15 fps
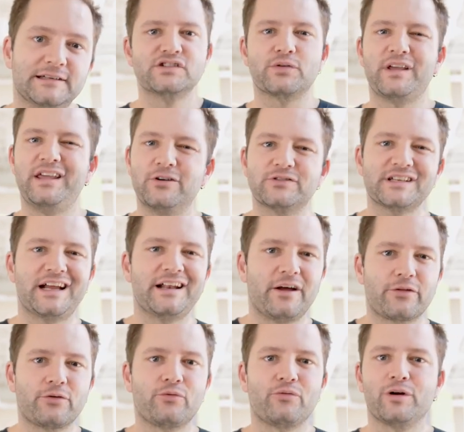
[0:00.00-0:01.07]
So here's
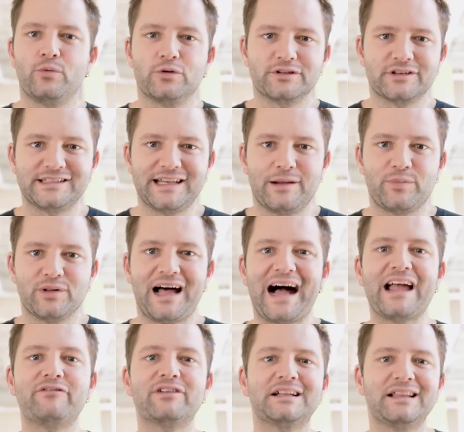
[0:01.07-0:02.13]
another real-world example. I
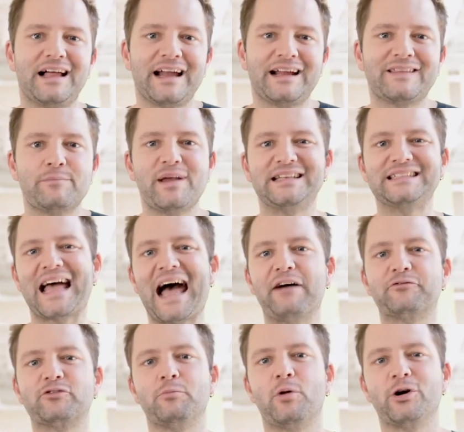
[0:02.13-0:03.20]
have a client that makes
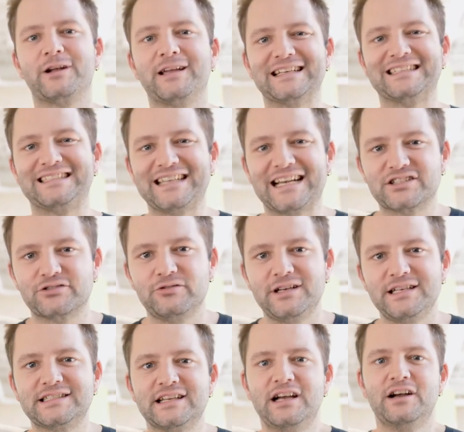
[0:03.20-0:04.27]
aftermarket
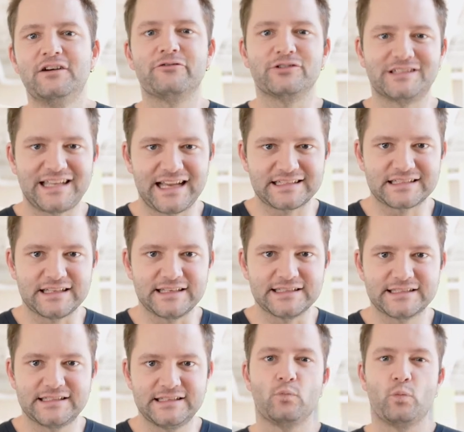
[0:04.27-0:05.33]
accessories for
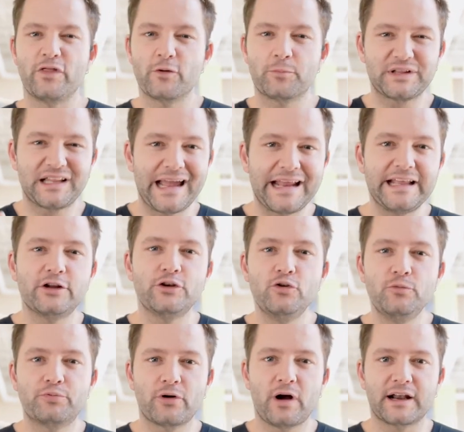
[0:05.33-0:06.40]
Teslas. When they're planning a new
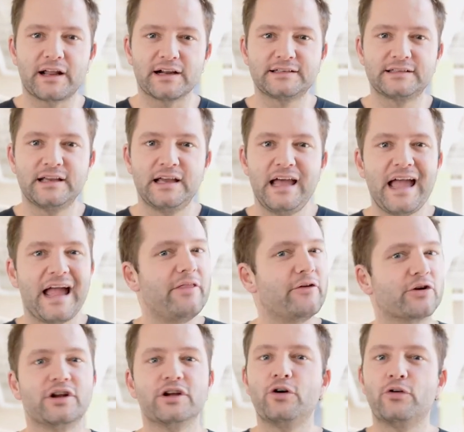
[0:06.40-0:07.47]
product and they're
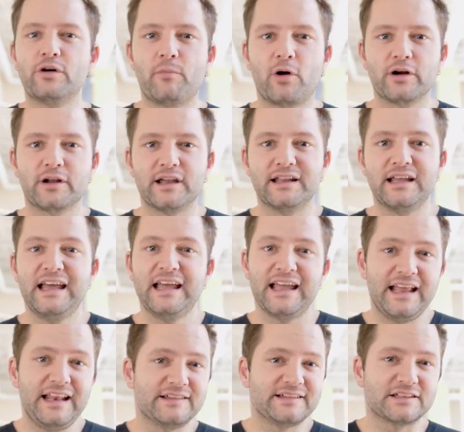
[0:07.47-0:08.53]
going to go to market,
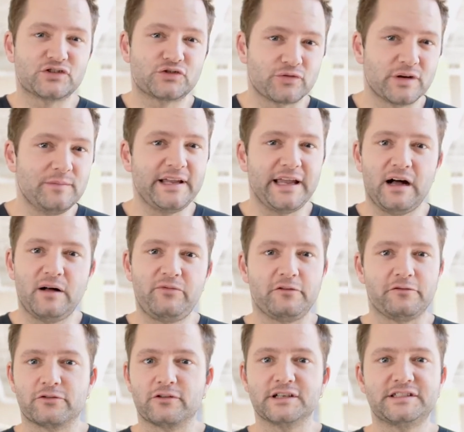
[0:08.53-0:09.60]
it is extremely helpful
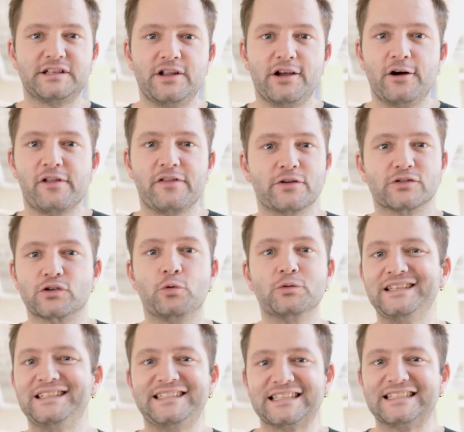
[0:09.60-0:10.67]
for us to know that there's
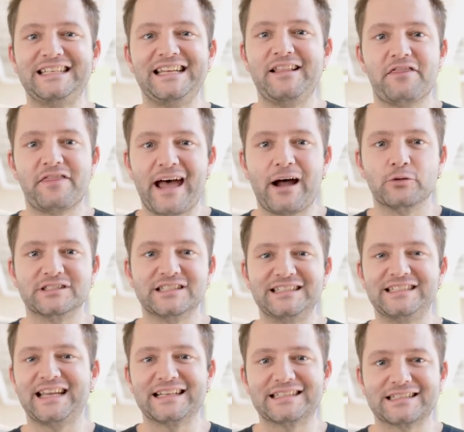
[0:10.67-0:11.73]
only 16,000
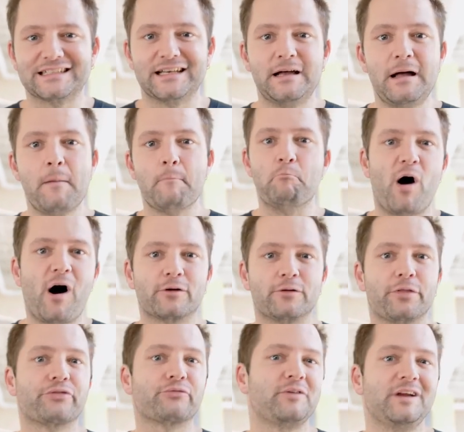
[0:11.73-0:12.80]
Tesla Model
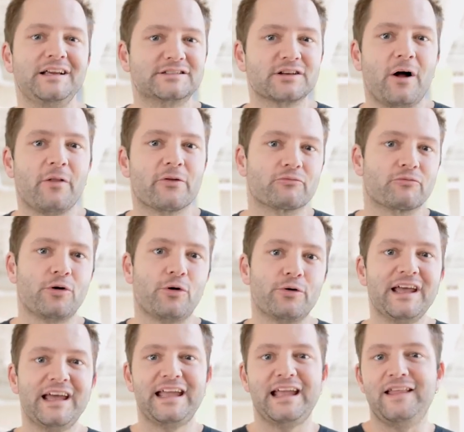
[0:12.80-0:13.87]
3s on the road
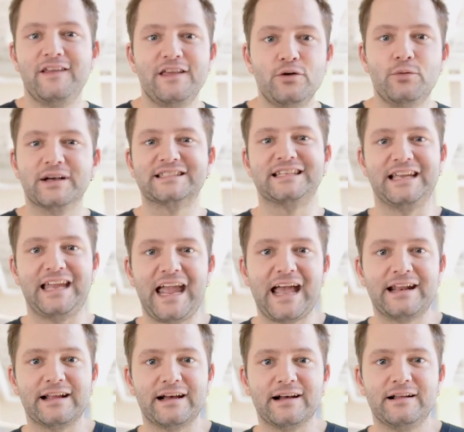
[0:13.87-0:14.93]
in the US and
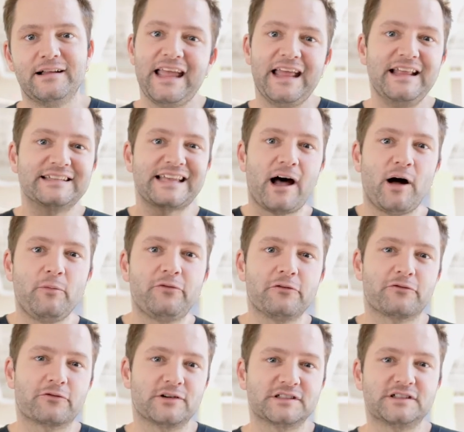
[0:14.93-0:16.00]
Canada. It is helpful
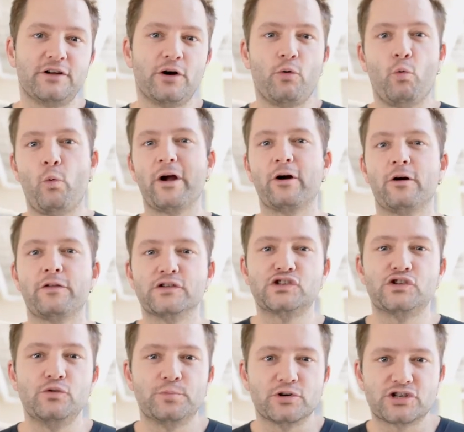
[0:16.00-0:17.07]
for us to know where are the
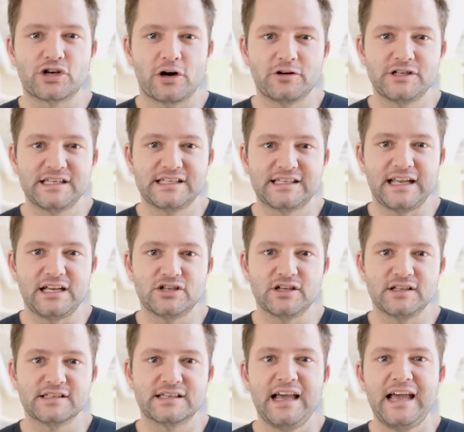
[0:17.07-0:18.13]
supercharging
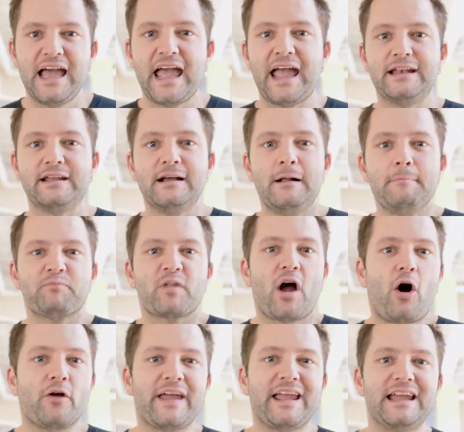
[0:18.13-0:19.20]
stations, and
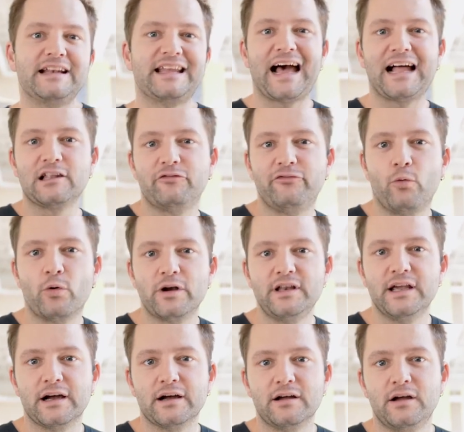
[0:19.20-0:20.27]
are they in
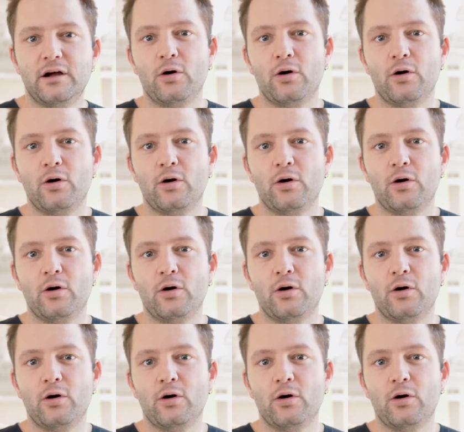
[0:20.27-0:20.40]
California?